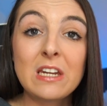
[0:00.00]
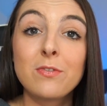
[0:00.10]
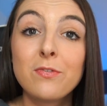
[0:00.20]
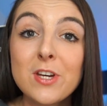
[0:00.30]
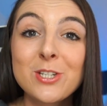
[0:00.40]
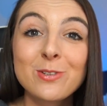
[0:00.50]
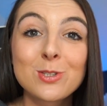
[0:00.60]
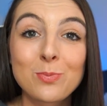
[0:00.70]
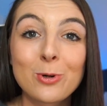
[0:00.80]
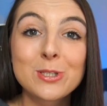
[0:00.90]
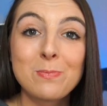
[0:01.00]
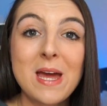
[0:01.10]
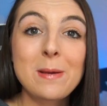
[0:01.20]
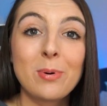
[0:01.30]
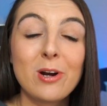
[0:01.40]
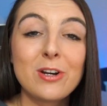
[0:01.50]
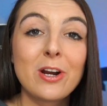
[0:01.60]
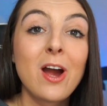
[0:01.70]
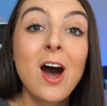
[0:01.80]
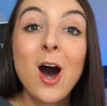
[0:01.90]
an official sports betting
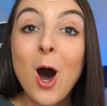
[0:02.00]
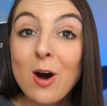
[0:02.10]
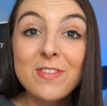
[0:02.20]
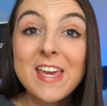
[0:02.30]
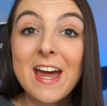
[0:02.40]
partner of the